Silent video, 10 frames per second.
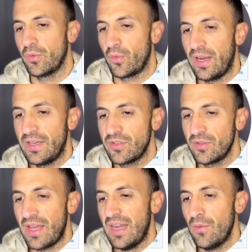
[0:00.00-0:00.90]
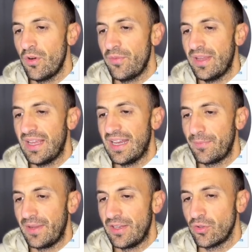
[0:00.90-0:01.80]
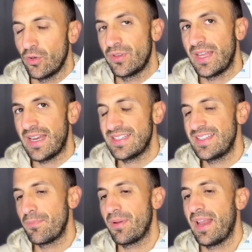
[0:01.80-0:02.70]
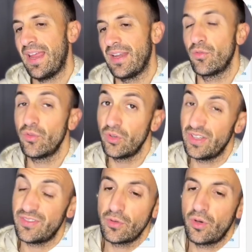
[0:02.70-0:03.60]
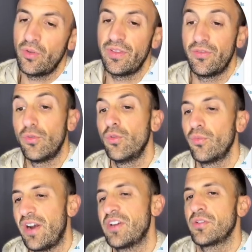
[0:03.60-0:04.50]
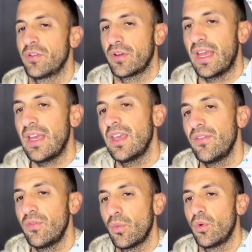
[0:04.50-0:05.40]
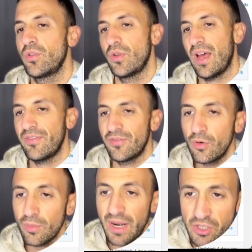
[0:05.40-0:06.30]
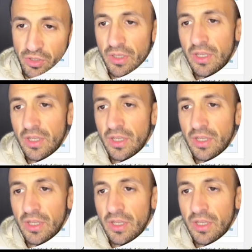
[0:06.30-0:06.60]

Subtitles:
Right, so that it will be Elementor. That's the plan. It's not the full version. Okay, if you have the full version,